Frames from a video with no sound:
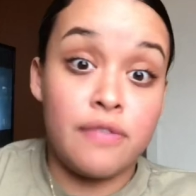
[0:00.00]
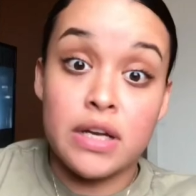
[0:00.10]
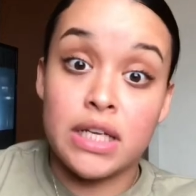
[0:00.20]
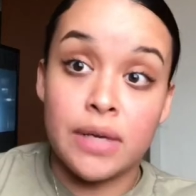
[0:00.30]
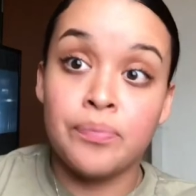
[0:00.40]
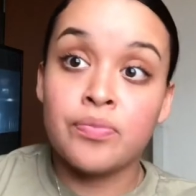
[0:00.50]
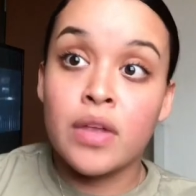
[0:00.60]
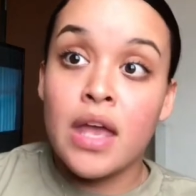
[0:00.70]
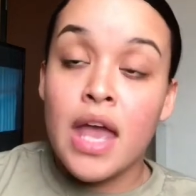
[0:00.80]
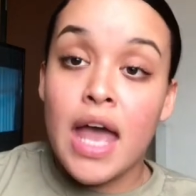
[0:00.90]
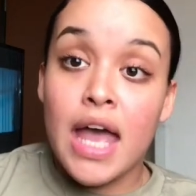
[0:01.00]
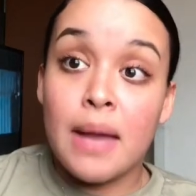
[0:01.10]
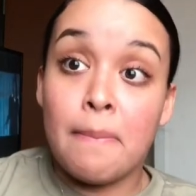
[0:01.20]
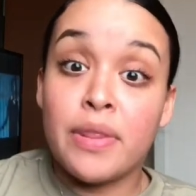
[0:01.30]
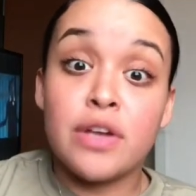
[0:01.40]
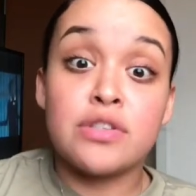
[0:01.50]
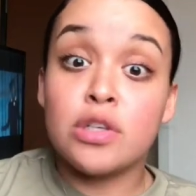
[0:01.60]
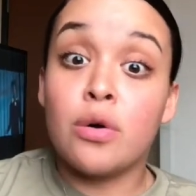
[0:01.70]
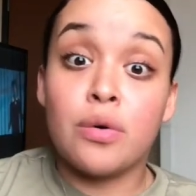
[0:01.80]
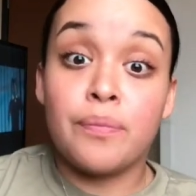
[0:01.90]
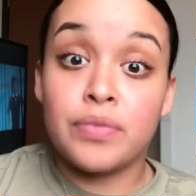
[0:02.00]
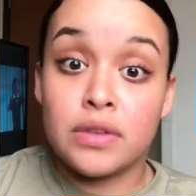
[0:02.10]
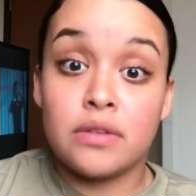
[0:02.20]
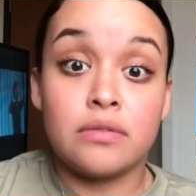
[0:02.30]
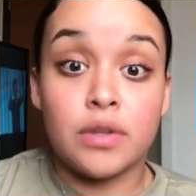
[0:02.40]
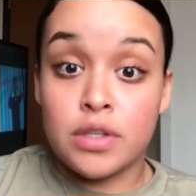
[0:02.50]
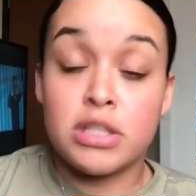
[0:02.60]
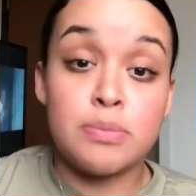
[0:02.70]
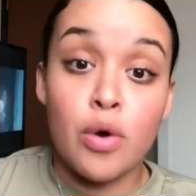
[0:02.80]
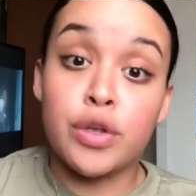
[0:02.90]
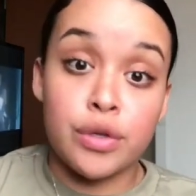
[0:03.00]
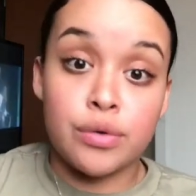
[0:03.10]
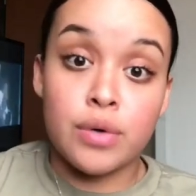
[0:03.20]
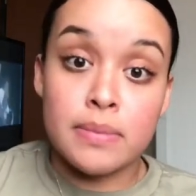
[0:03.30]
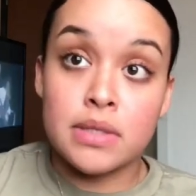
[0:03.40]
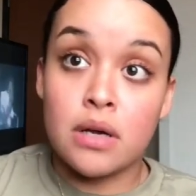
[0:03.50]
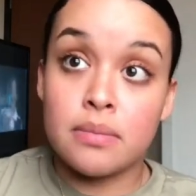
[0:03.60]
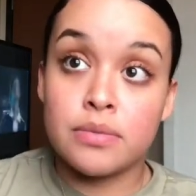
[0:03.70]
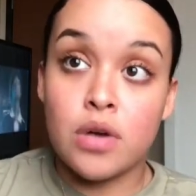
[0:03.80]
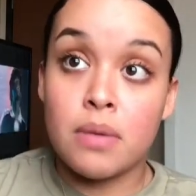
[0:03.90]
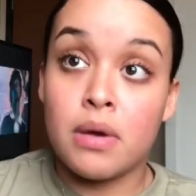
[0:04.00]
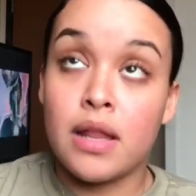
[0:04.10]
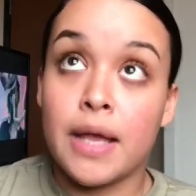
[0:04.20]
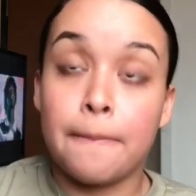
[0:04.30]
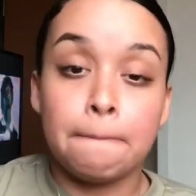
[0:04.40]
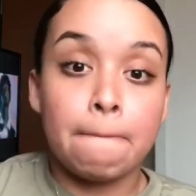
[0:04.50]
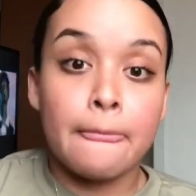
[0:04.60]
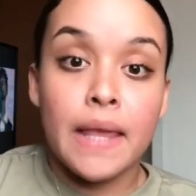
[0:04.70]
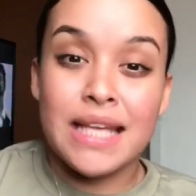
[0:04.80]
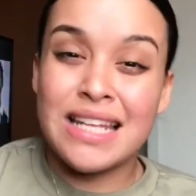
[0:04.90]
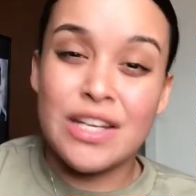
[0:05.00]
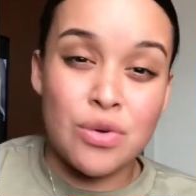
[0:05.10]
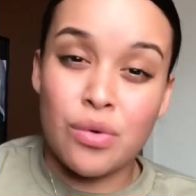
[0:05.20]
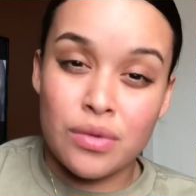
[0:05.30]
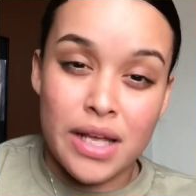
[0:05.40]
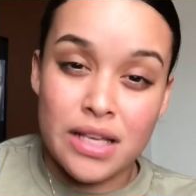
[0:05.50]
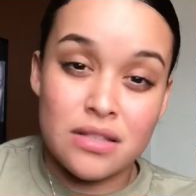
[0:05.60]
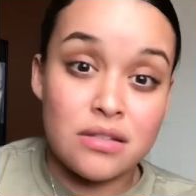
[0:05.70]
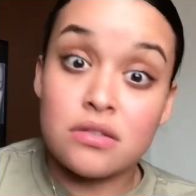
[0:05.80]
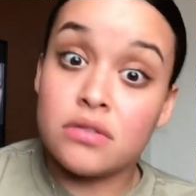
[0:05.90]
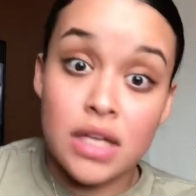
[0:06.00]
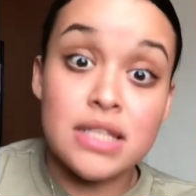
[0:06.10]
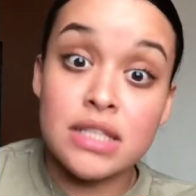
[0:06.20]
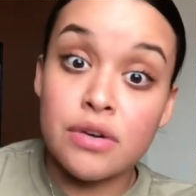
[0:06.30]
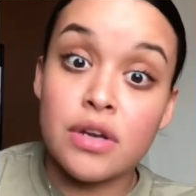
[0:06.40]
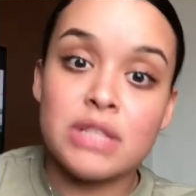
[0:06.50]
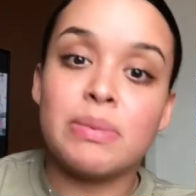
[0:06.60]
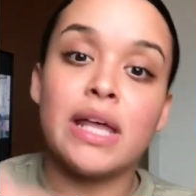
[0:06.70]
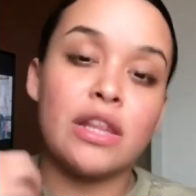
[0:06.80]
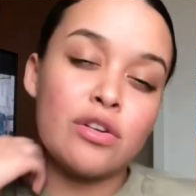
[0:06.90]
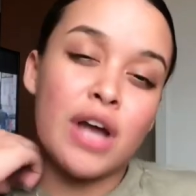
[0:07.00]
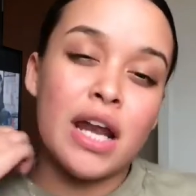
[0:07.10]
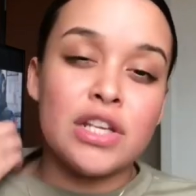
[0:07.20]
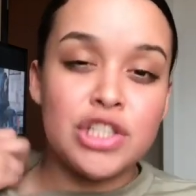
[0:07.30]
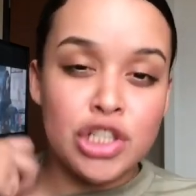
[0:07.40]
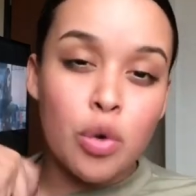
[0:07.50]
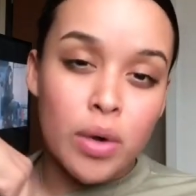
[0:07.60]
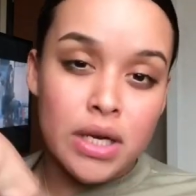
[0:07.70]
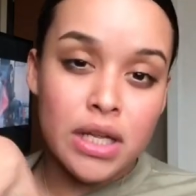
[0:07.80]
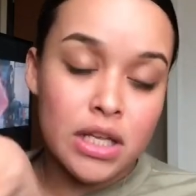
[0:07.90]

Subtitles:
funny, but they'll still smoke you. You know what I'm talking about? Like, it's not a joke. Like, it's serious, but then they're kind of chill with it.